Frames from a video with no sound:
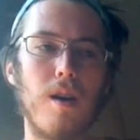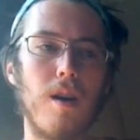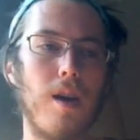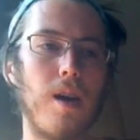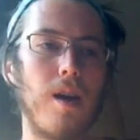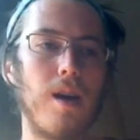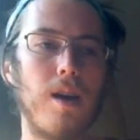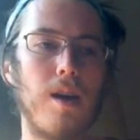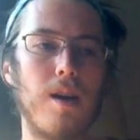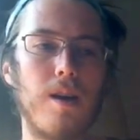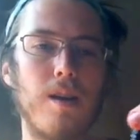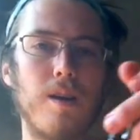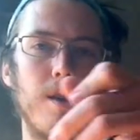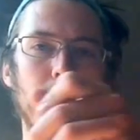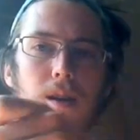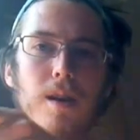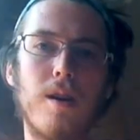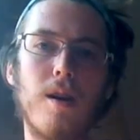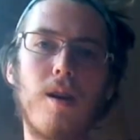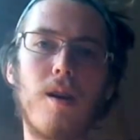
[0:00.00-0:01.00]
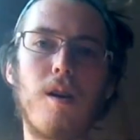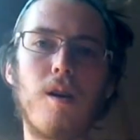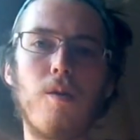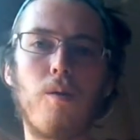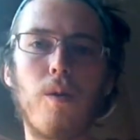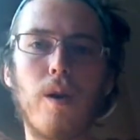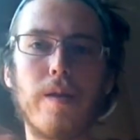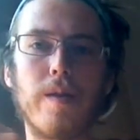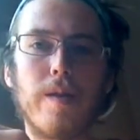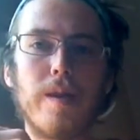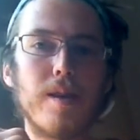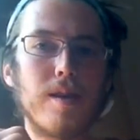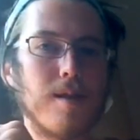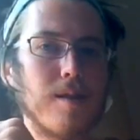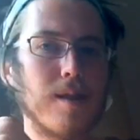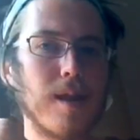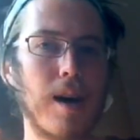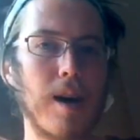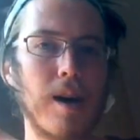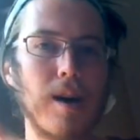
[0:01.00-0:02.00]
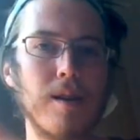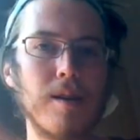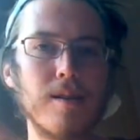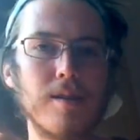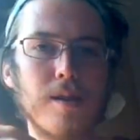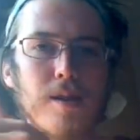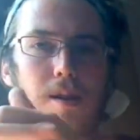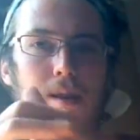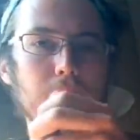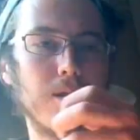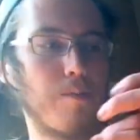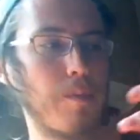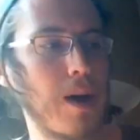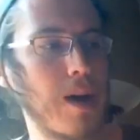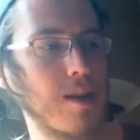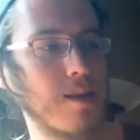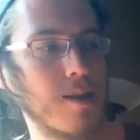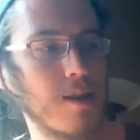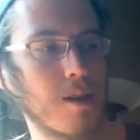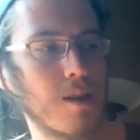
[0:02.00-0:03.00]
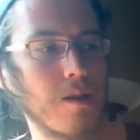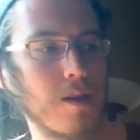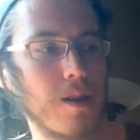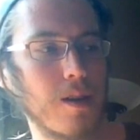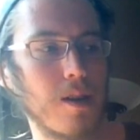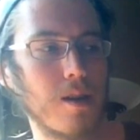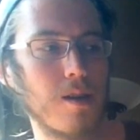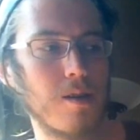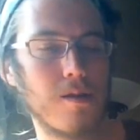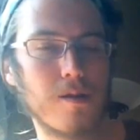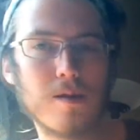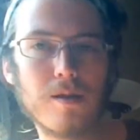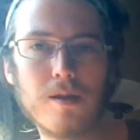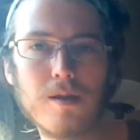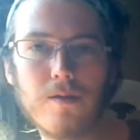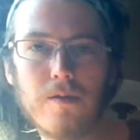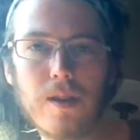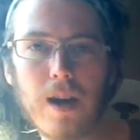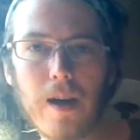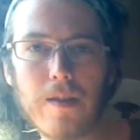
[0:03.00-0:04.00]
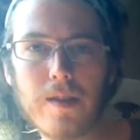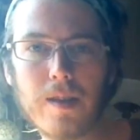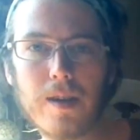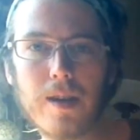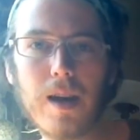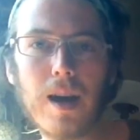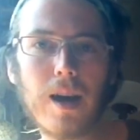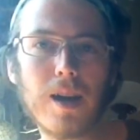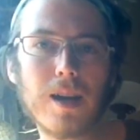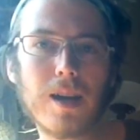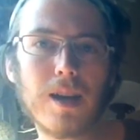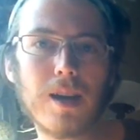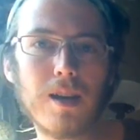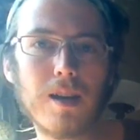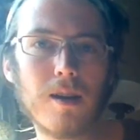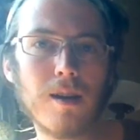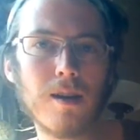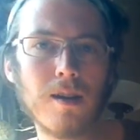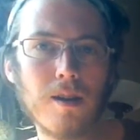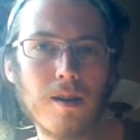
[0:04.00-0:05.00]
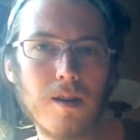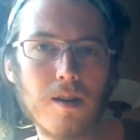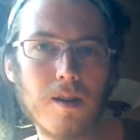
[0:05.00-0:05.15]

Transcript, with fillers: And what this does is basically, you see you've got the nut here.